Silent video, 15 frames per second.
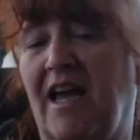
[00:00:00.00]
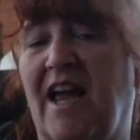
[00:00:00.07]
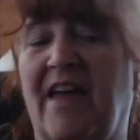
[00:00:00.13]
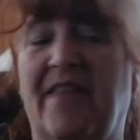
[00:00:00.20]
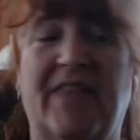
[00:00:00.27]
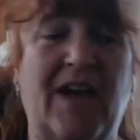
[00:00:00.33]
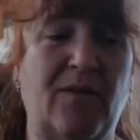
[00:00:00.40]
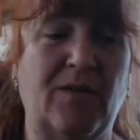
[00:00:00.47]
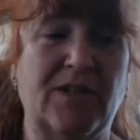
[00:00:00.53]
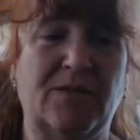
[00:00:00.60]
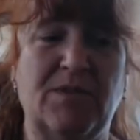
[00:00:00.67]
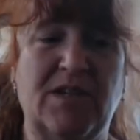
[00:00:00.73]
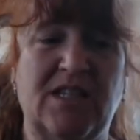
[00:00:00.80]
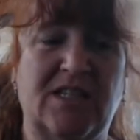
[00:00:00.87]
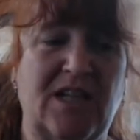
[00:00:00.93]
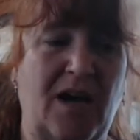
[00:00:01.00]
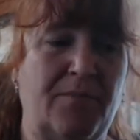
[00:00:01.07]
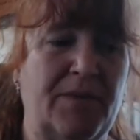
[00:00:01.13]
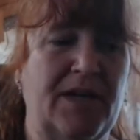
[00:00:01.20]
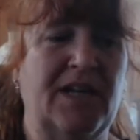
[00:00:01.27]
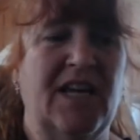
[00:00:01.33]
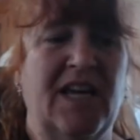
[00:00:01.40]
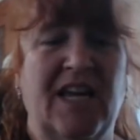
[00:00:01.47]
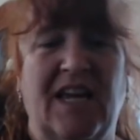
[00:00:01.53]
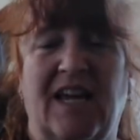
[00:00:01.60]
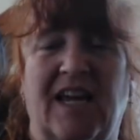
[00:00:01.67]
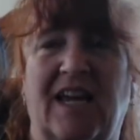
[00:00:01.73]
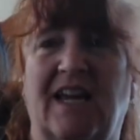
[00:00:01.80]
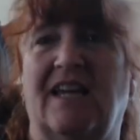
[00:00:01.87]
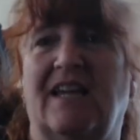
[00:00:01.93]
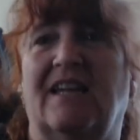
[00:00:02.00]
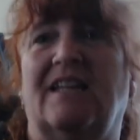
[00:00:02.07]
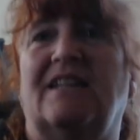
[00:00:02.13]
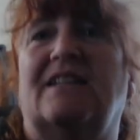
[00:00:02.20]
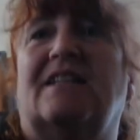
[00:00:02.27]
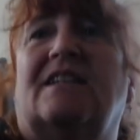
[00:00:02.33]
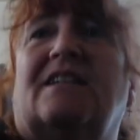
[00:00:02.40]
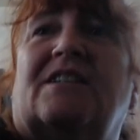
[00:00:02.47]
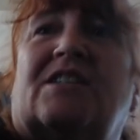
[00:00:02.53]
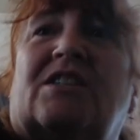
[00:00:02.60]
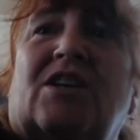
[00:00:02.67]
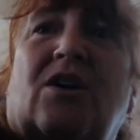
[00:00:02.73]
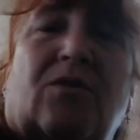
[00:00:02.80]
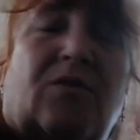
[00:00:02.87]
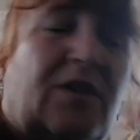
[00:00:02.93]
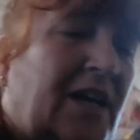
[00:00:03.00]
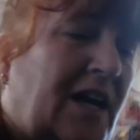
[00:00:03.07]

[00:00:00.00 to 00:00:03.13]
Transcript: And that was me stopping. And so,